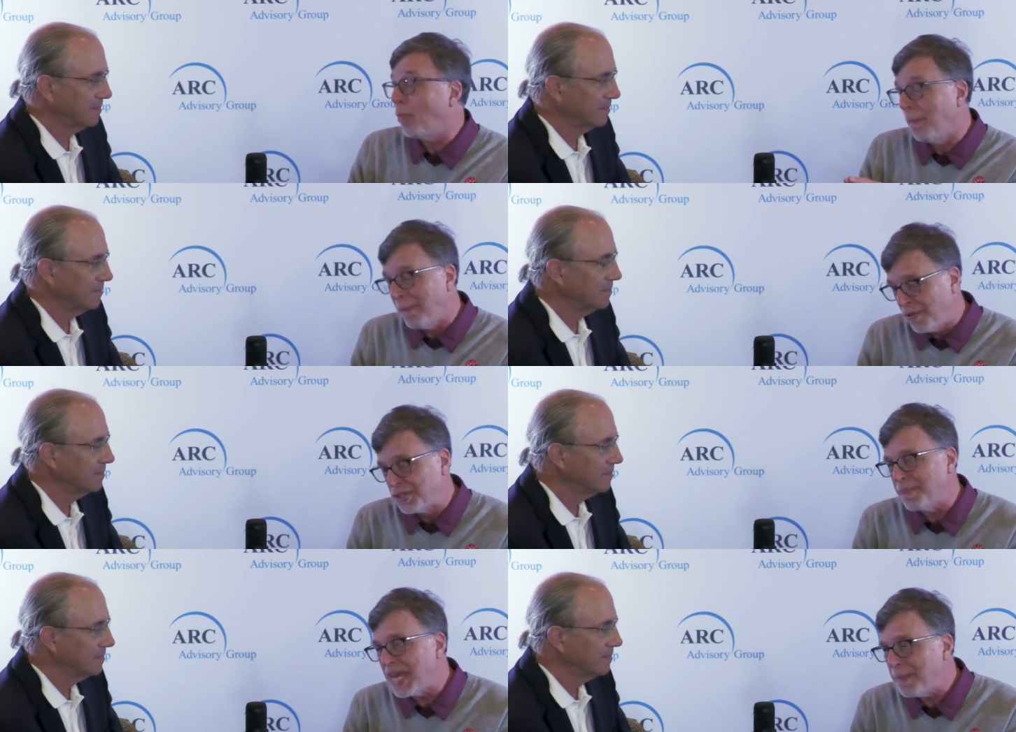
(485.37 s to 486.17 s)

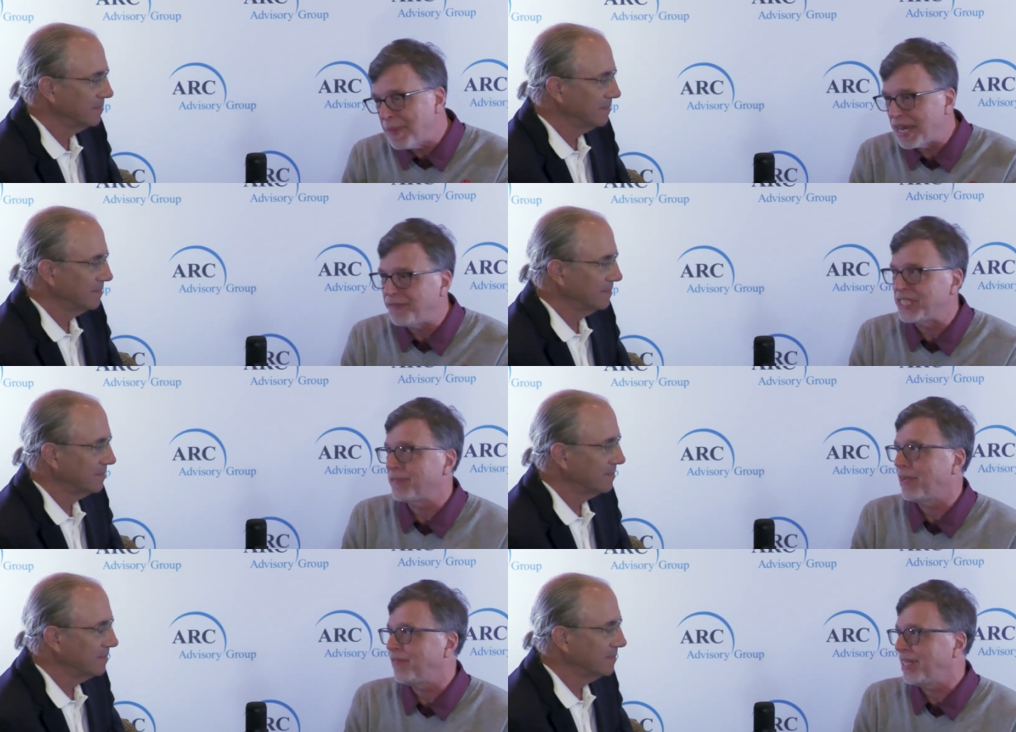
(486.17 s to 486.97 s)
Speaker 1: There's many
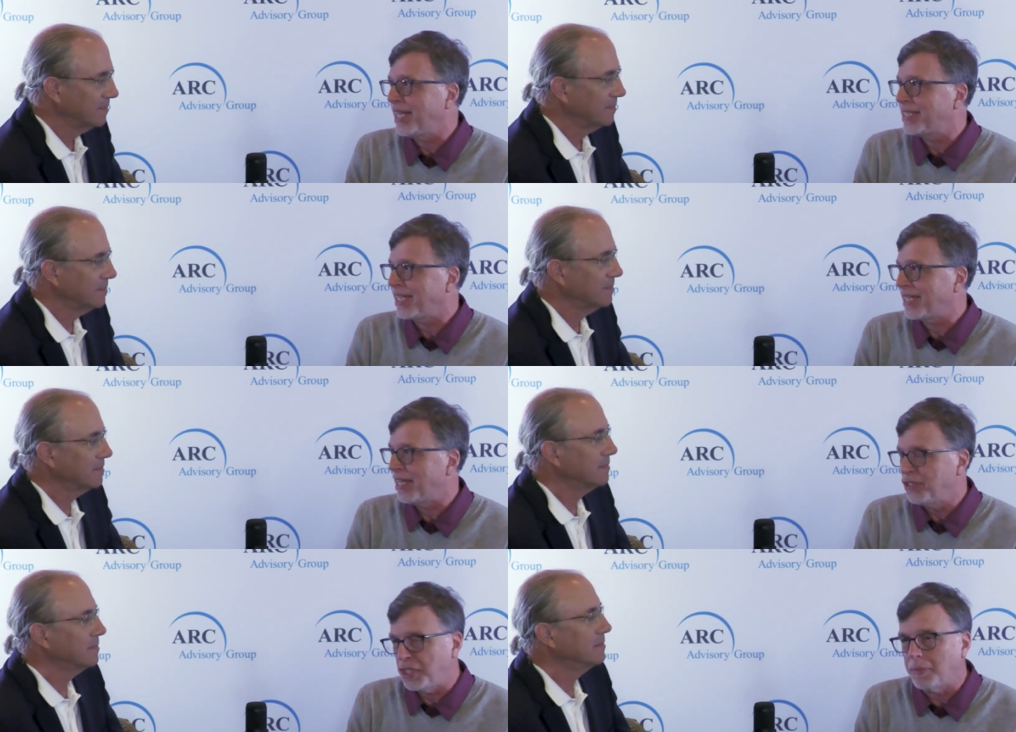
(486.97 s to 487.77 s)
benefits of FDI
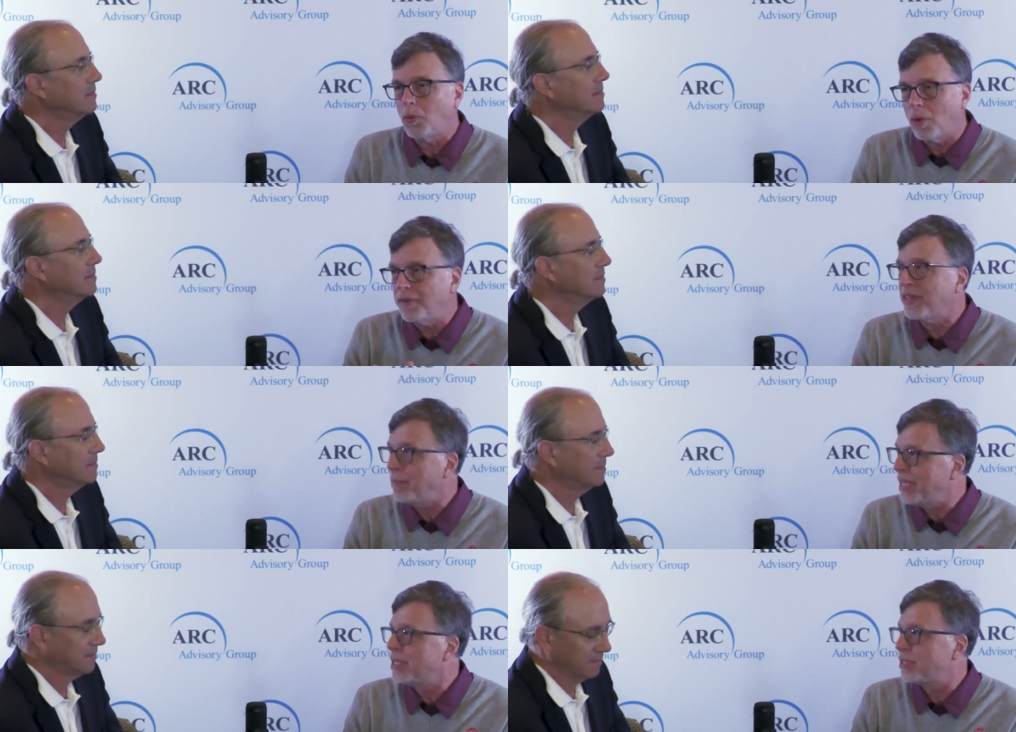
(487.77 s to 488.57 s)
technology, but one of
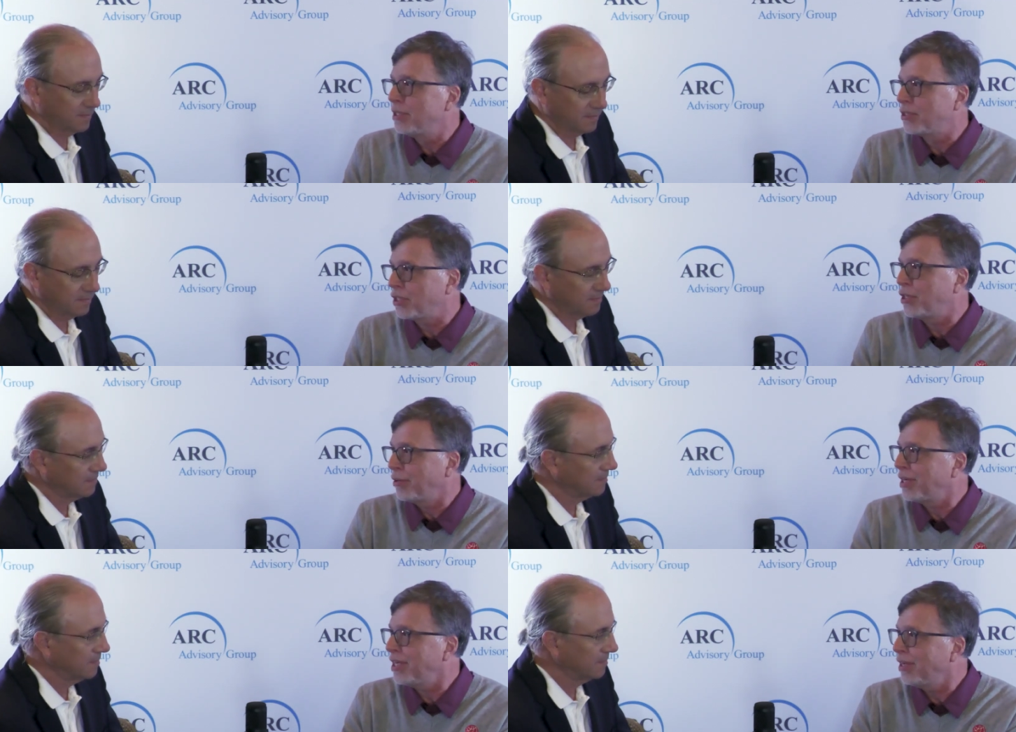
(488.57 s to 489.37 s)
them is the
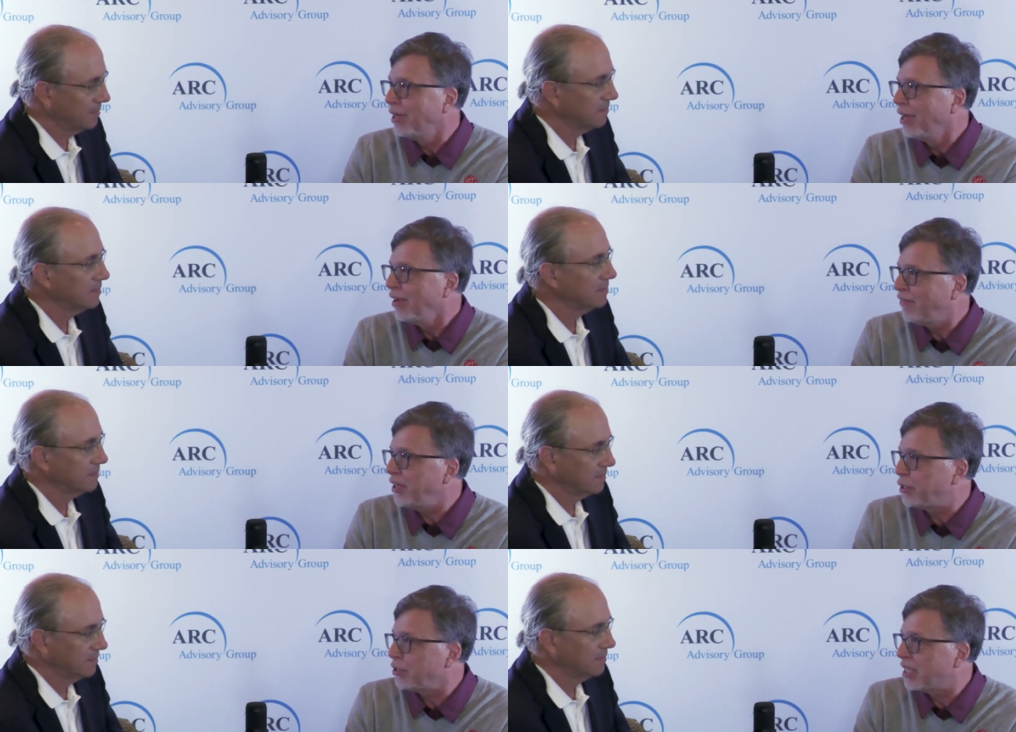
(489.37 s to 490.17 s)
security
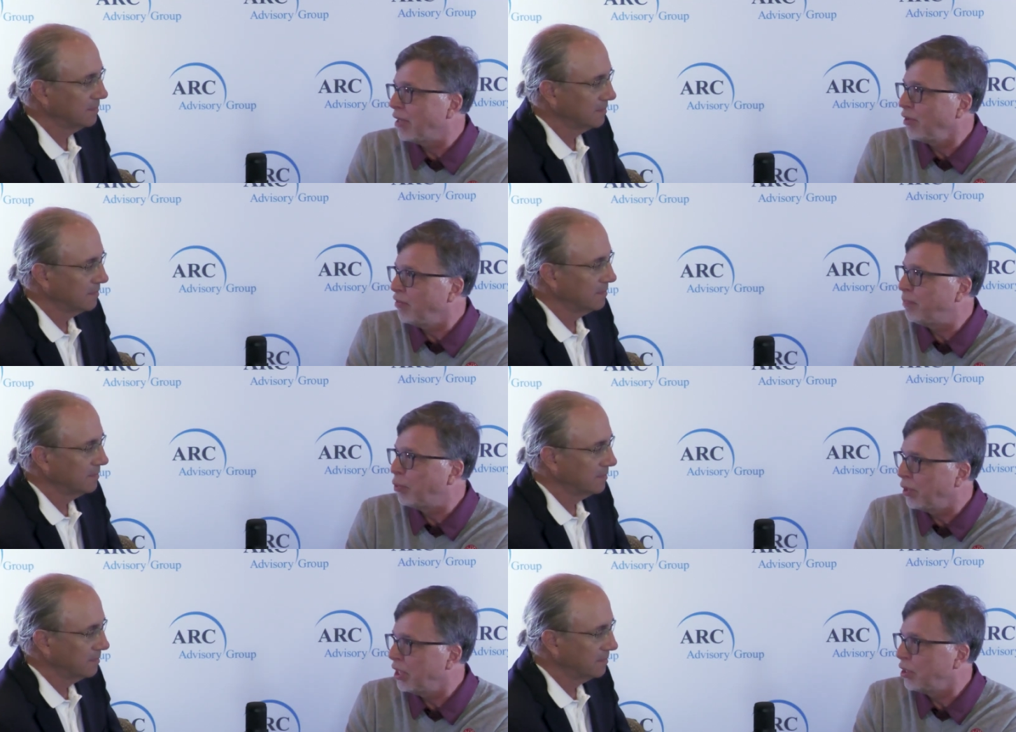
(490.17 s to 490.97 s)
features that we've put